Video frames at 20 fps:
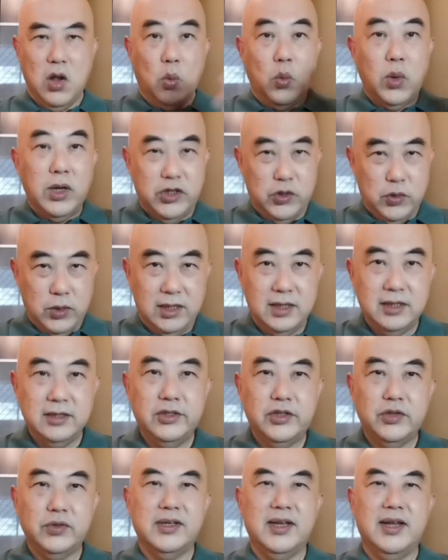What you
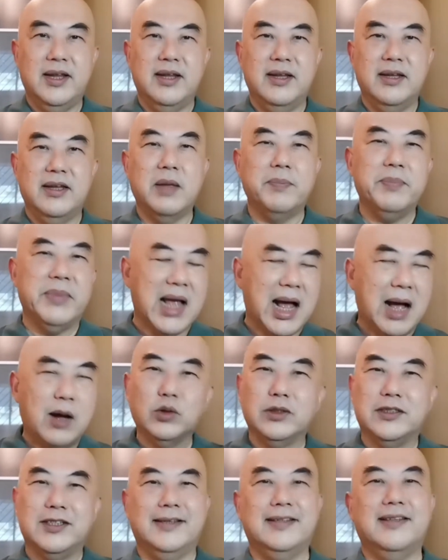learn today can be
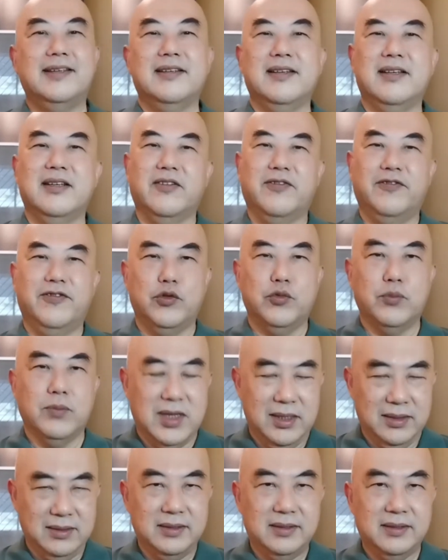outdated in a few
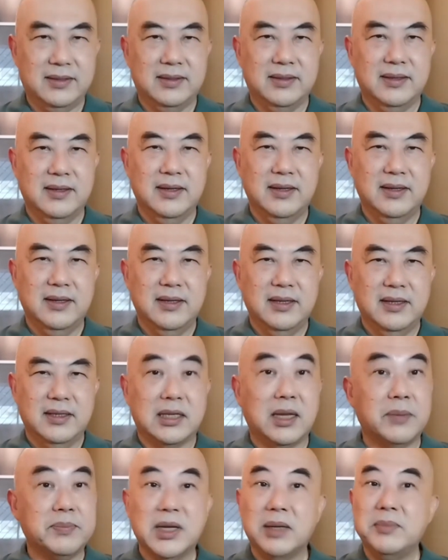months,
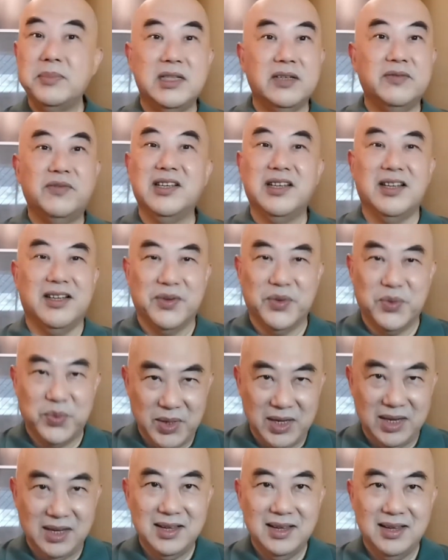sometimes even in a
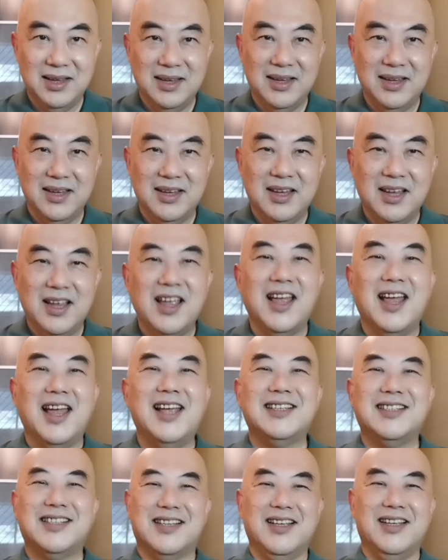week.
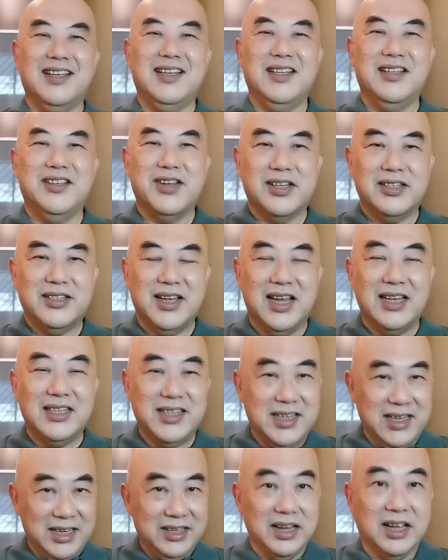As the indus
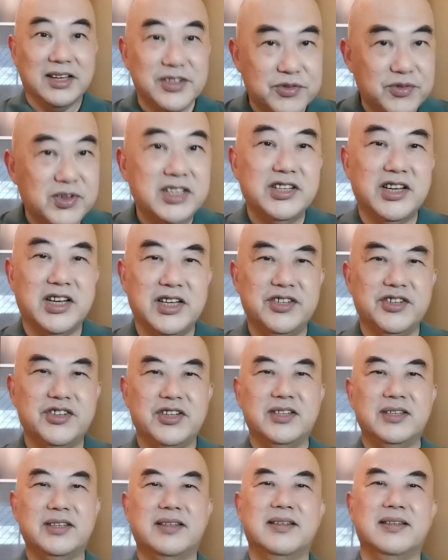as the industry
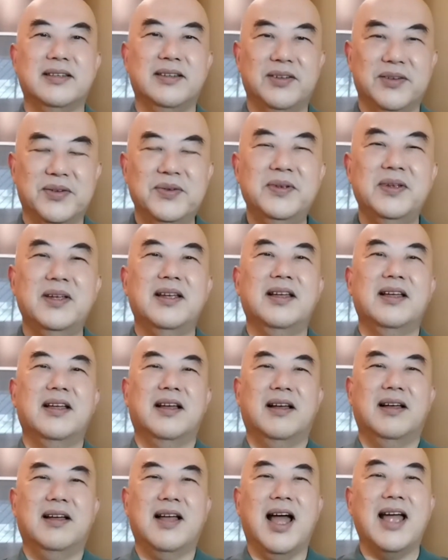changes, you know,
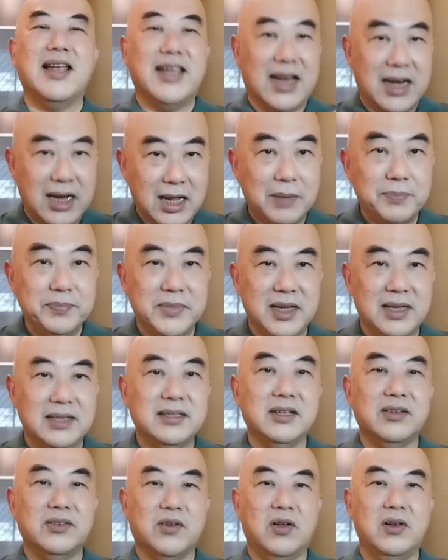uh, I get
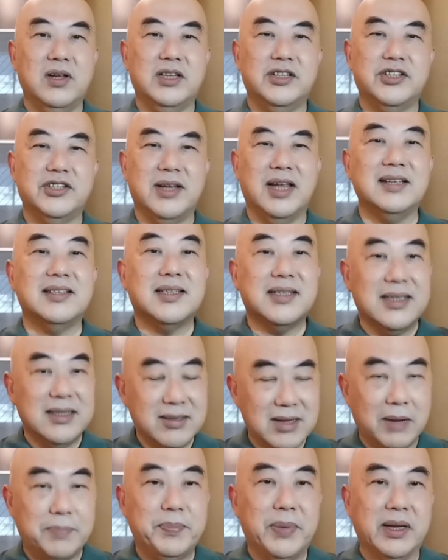updated knowledge that is
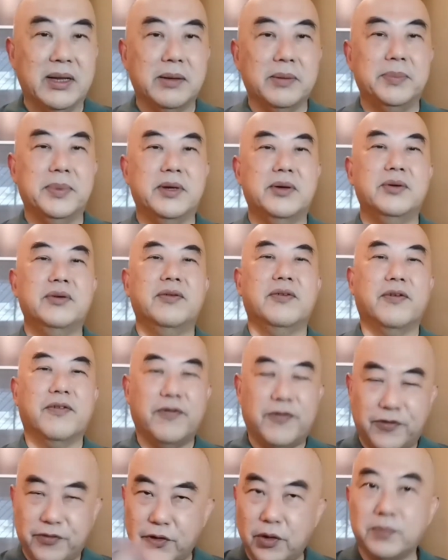still applicable
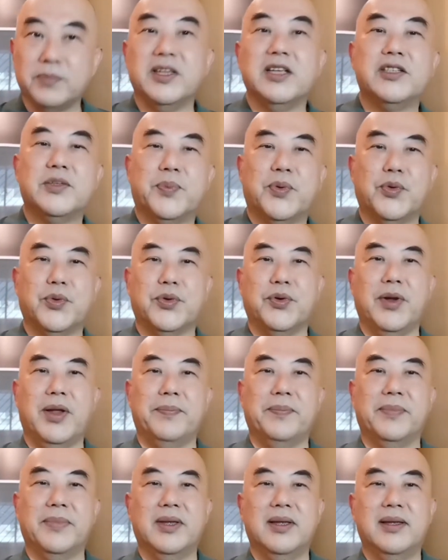from this
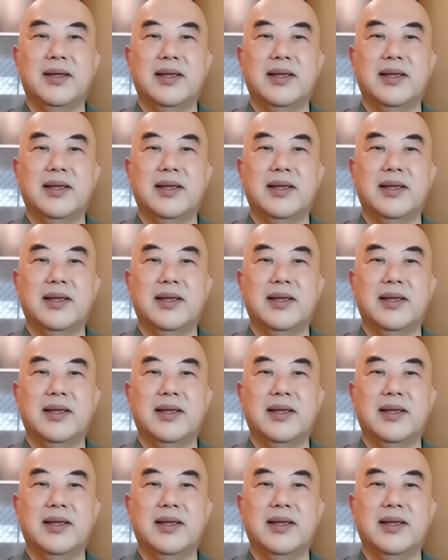program,